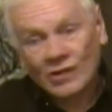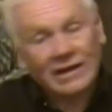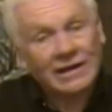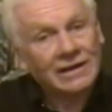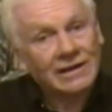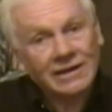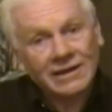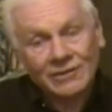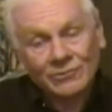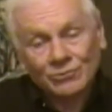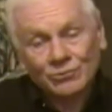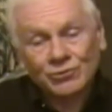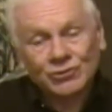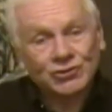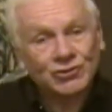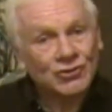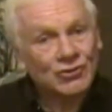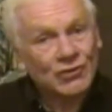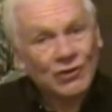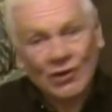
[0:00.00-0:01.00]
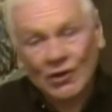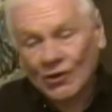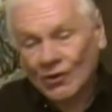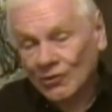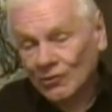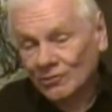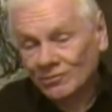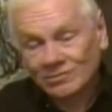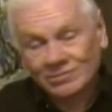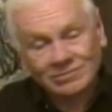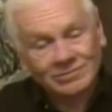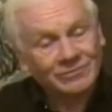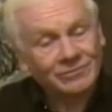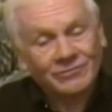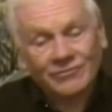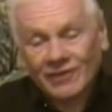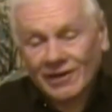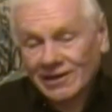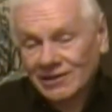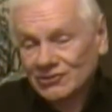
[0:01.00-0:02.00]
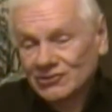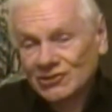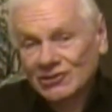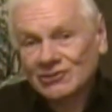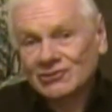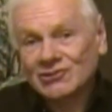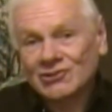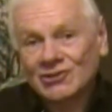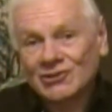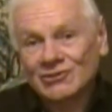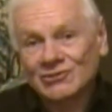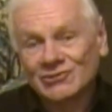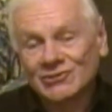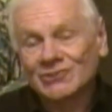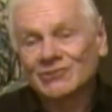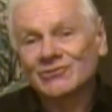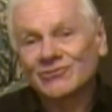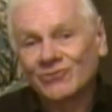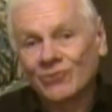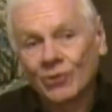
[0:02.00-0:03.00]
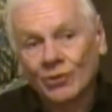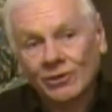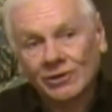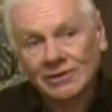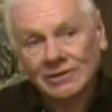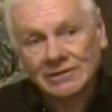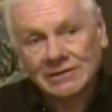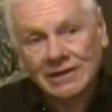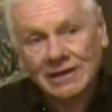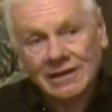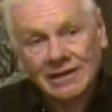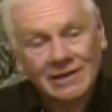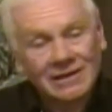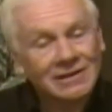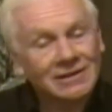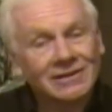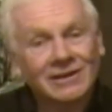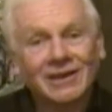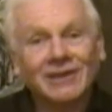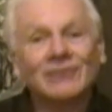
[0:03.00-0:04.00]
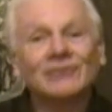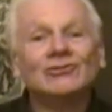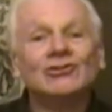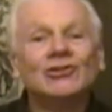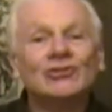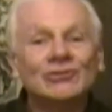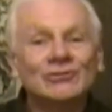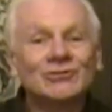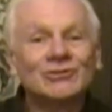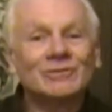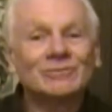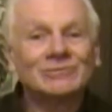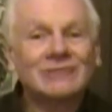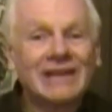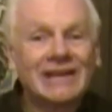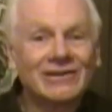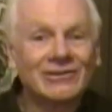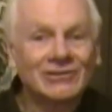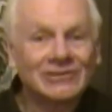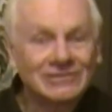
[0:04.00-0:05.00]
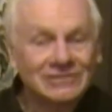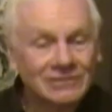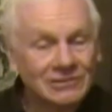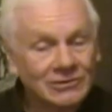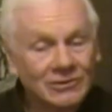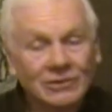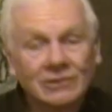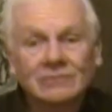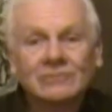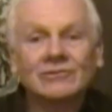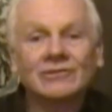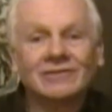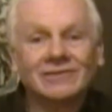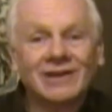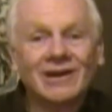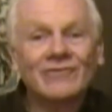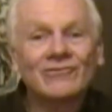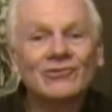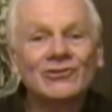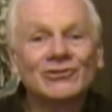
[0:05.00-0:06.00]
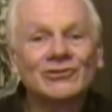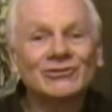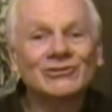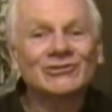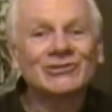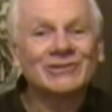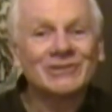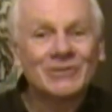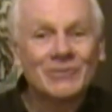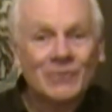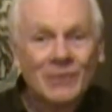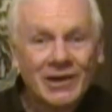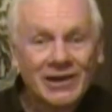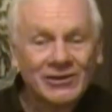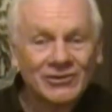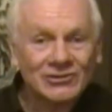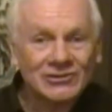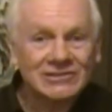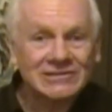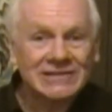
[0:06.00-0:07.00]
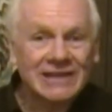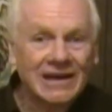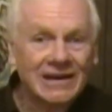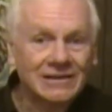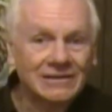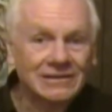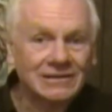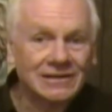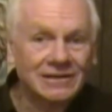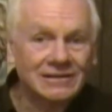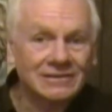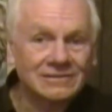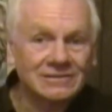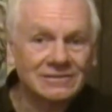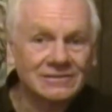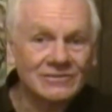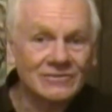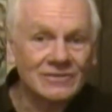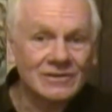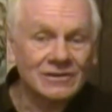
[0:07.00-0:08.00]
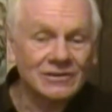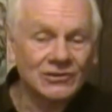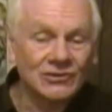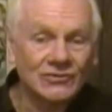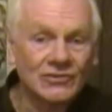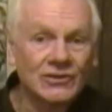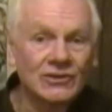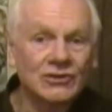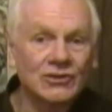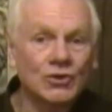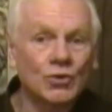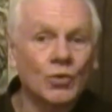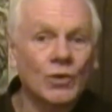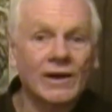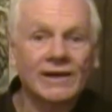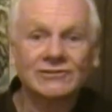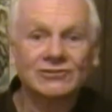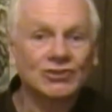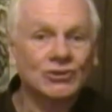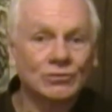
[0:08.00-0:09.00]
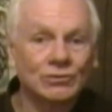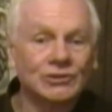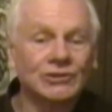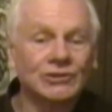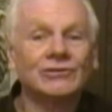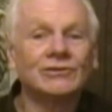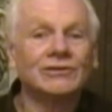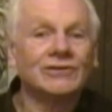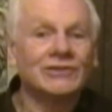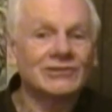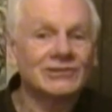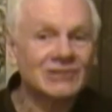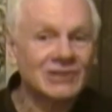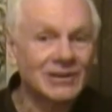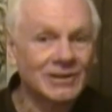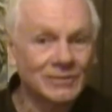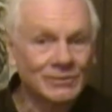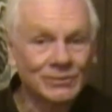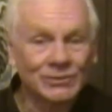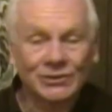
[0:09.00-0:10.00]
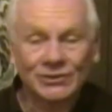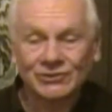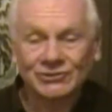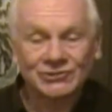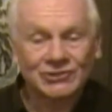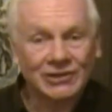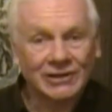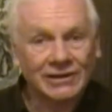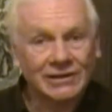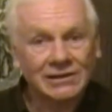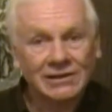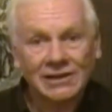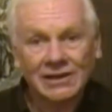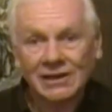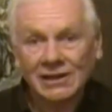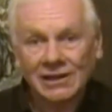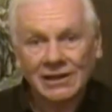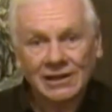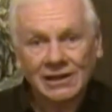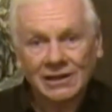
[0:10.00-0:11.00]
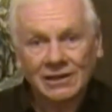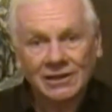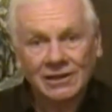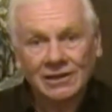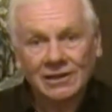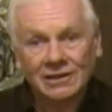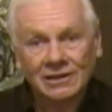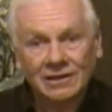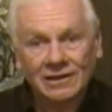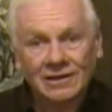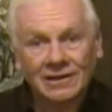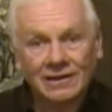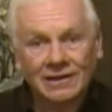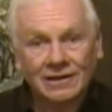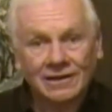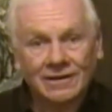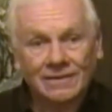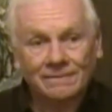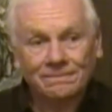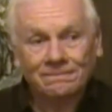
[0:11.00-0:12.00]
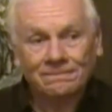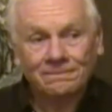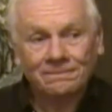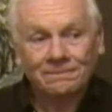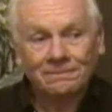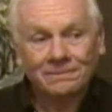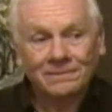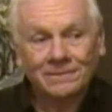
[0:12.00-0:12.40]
like Trudeau finds excuses for it. Like Newsom down in the governors and the mayors down in the U.S. doing the same bullshit. They